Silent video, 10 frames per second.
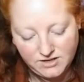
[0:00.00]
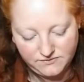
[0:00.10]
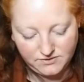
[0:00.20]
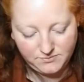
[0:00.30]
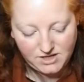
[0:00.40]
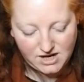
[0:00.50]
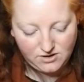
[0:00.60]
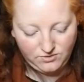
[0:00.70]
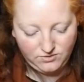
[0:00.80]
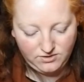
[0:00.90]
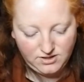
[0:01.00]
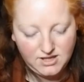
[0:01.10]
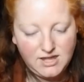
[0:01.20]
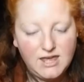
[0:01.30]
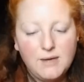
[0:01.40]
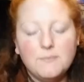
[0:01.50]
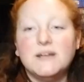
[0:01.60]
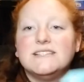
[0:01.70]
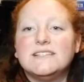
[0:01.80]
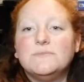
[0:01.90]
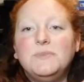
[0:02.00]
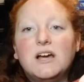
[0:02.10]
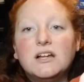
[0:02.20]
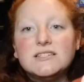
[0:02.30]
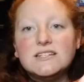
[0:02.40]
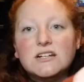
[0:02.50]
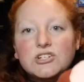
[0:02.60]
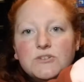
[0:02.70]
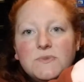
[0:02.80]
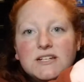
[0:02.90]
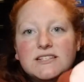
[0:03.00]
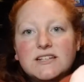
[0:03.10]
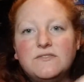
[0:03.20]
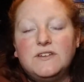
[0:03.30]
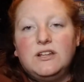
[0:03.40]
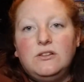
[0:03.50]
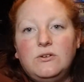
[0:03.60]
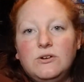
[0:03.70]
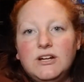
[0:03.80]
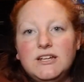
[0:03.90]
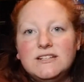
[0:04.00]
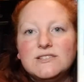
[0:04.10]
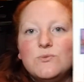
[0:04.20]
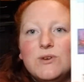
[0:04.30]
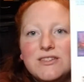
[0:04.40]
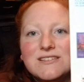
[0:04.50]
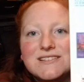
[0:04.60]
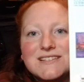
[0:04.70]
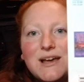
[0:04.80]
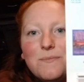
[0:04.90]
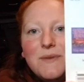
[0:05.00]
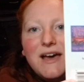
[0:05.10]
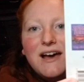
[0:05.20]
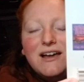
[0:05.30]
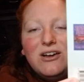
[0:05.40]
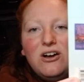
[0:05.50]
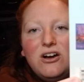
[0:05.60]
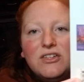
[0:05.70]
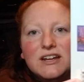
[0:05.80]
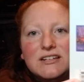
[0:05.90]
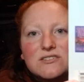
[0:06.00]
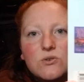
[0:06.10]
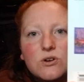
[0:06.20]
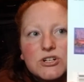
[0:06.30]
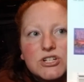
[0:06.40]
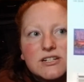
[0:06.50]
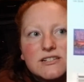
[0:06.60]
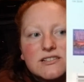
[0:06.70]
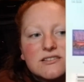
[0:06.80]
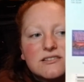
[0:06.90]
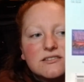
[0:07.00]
of them now. By Beyond Seduction by Stephanie Lawrence with a step back. Oh, that is gorgeous.